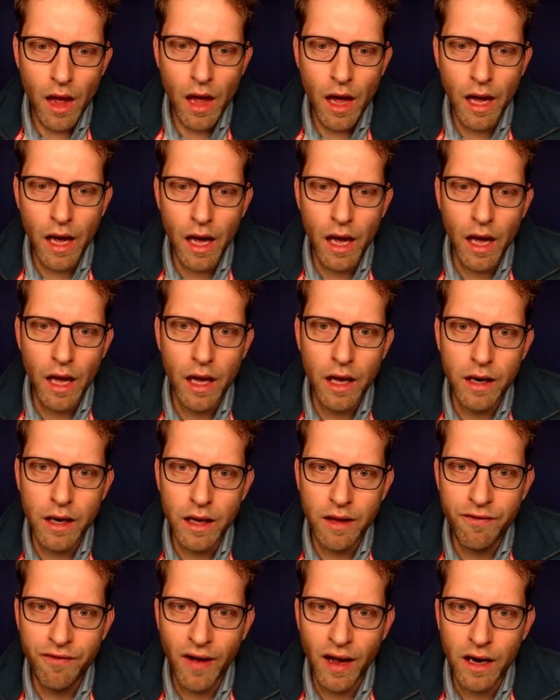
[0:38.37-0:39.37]
And
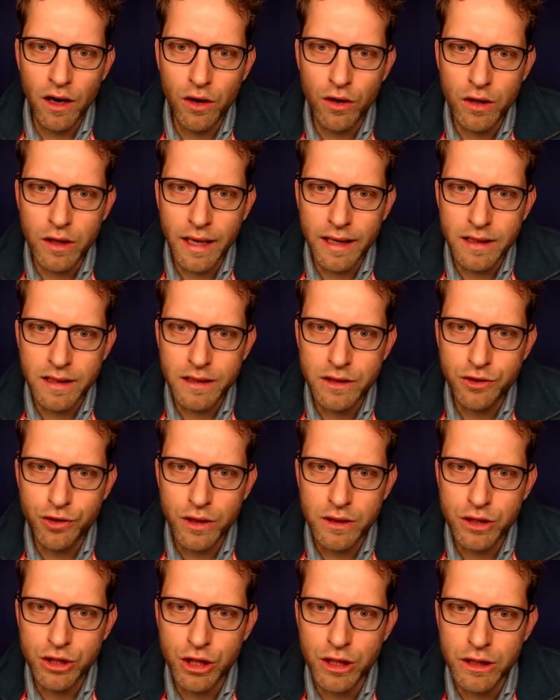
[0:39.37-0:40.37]
if I look at the
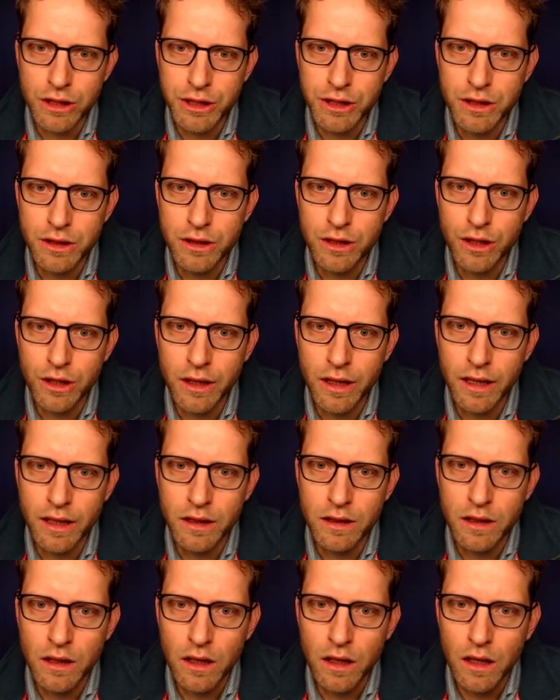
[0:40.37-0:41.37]
transition, you
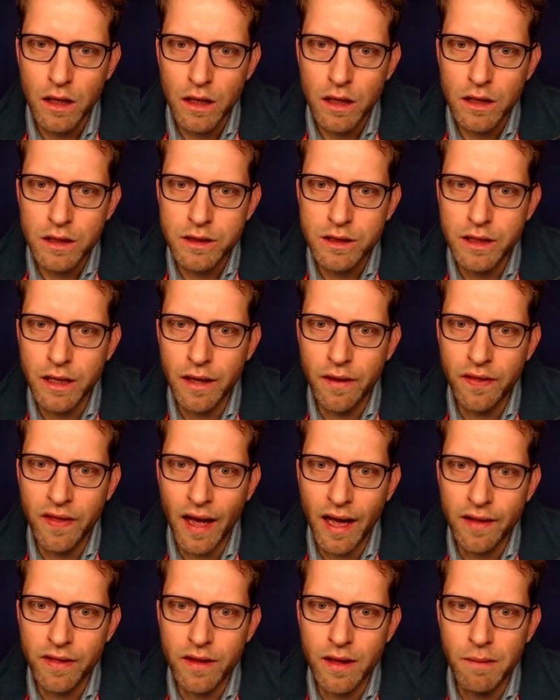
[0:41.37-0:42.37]
can see
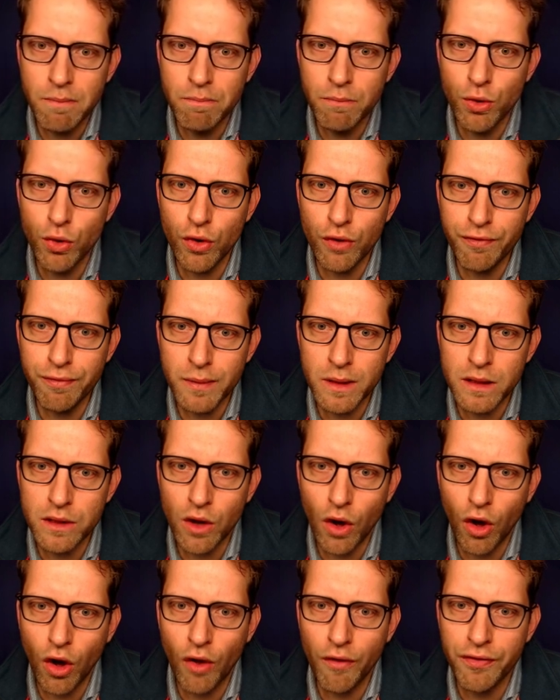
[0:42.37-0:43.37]
that the movement
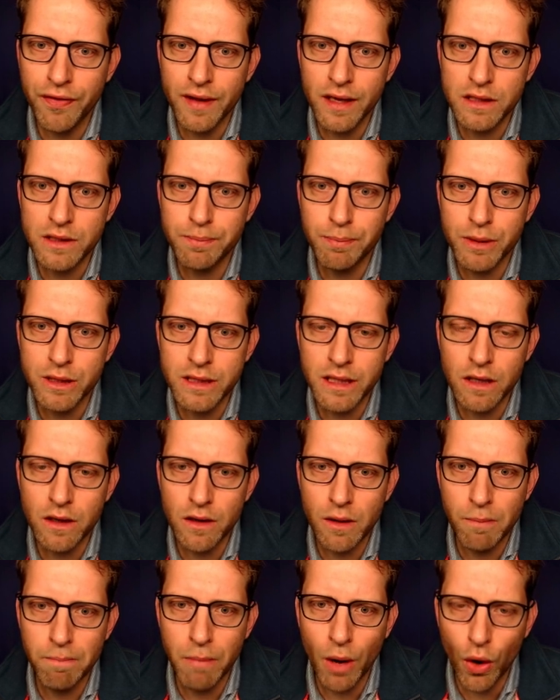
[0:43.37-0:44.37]
of this
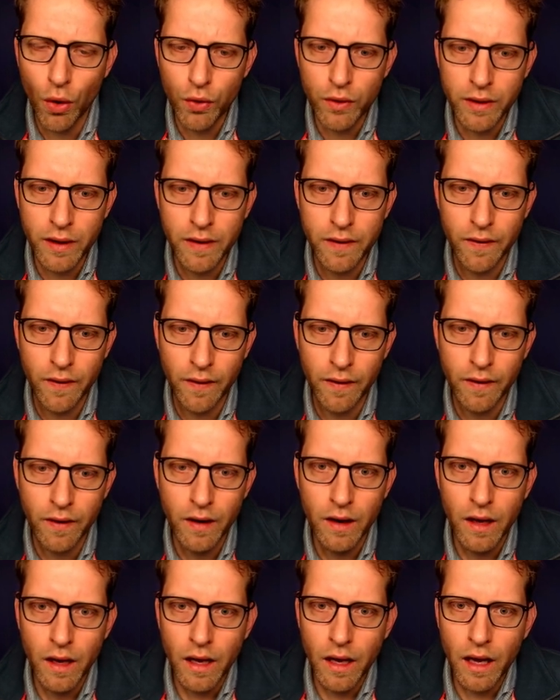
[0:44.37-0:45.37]
particular boat here
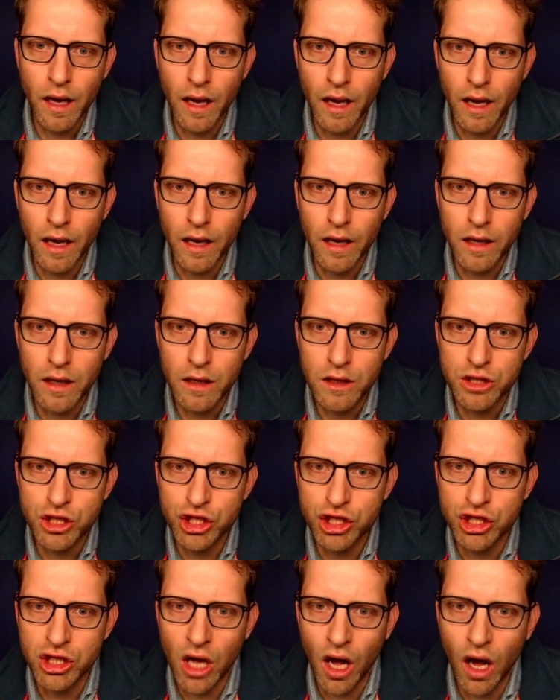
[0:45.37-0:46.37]
uh,
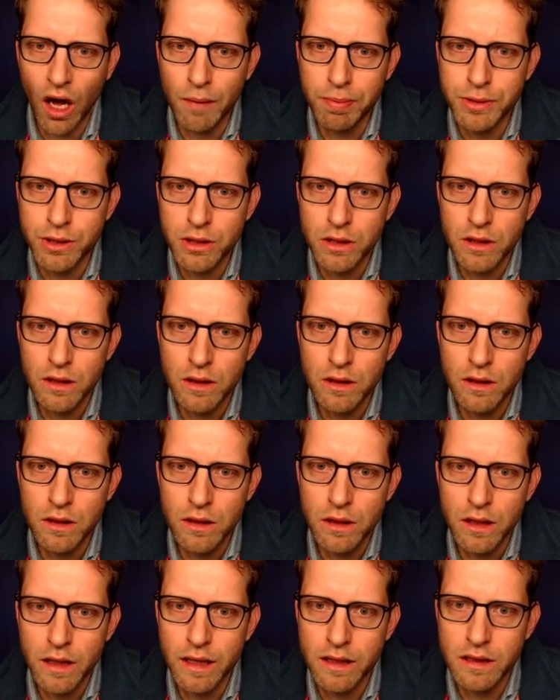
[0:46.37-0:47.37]
stops,
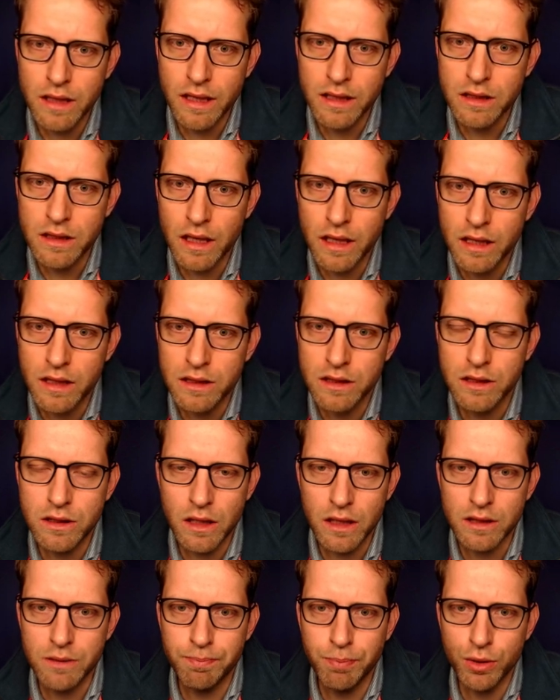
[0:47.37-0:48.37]
is, is, is,
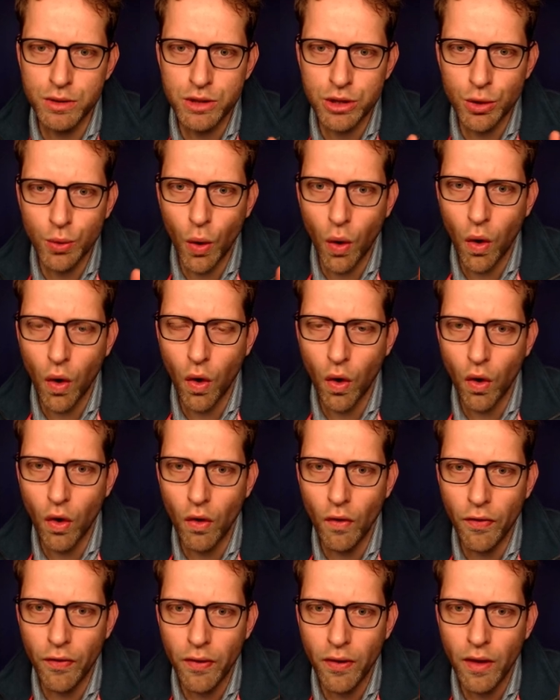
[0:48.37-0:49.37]
is put to
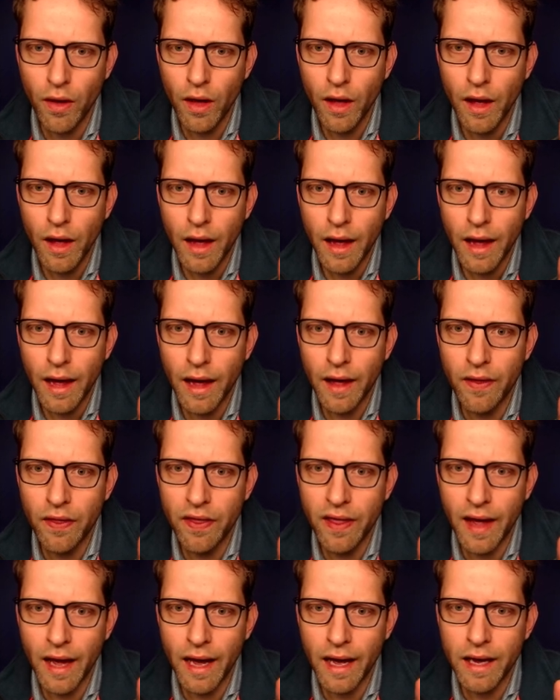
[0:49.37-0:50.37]
hold, and
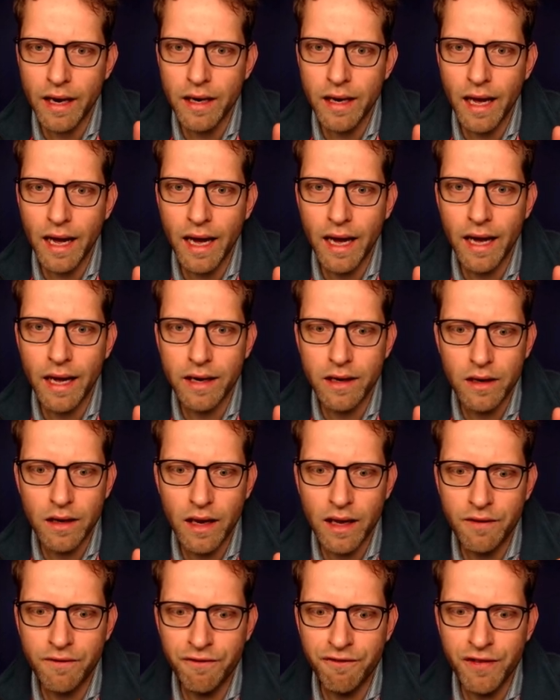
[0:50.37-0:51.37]
then at
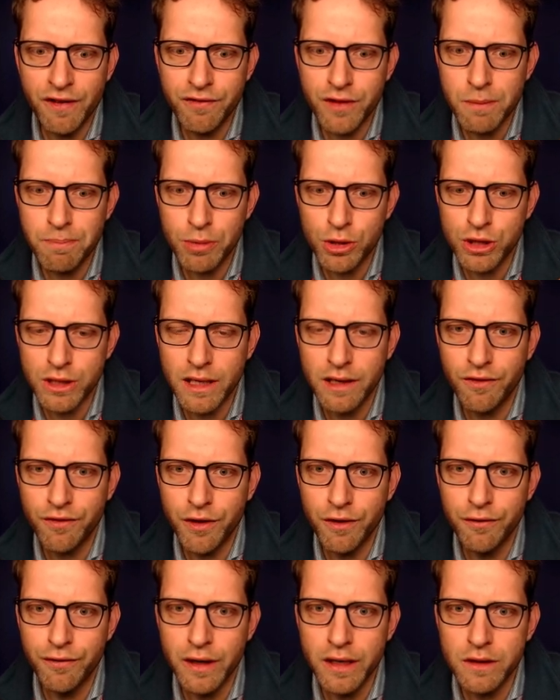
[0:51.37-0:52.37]
like fifty percent of
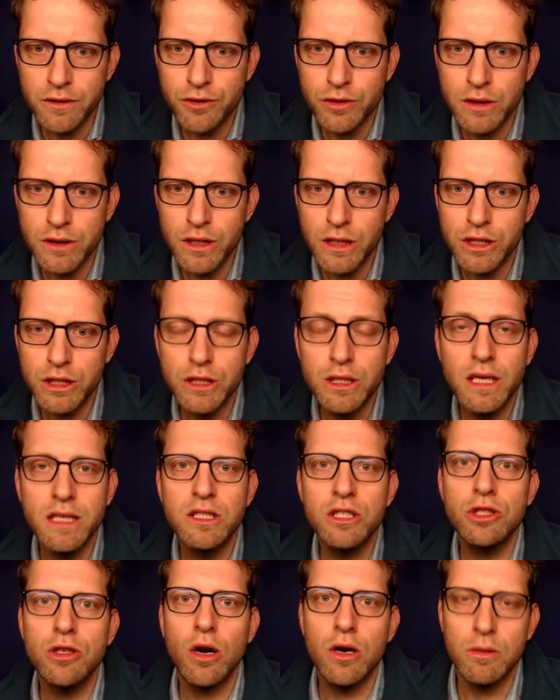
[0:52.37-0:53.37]
the video transition, it
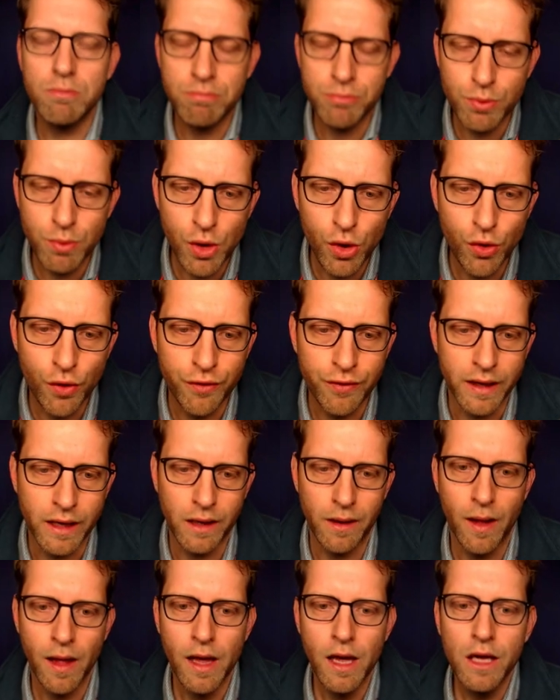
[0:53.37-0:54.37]
starts
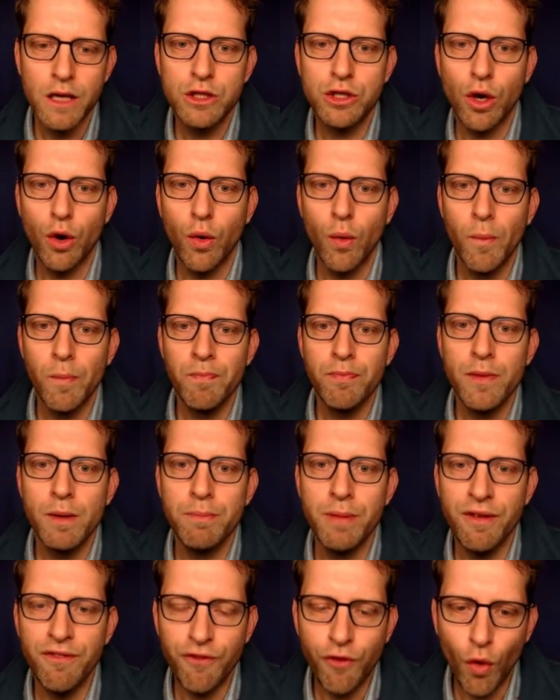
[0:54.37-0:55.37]
moving. So
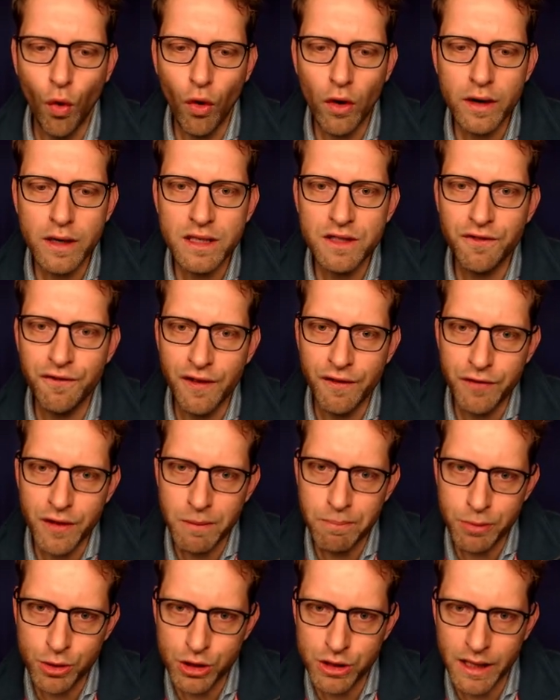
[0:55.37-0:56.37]
before this fifty
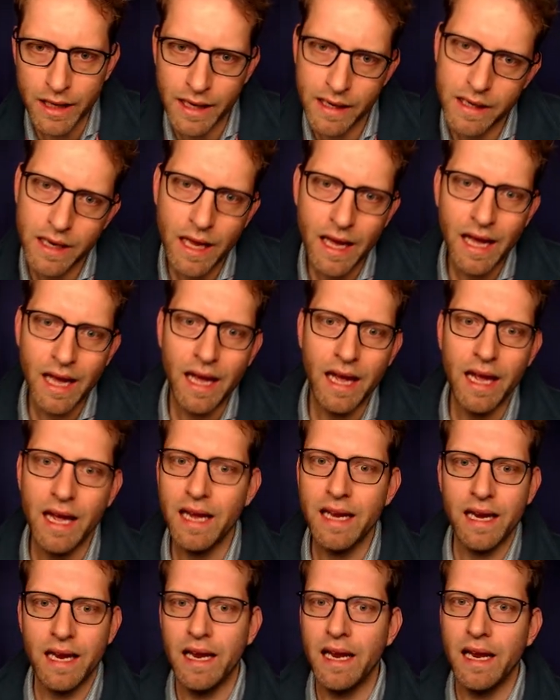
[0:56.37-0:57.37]
percent, it,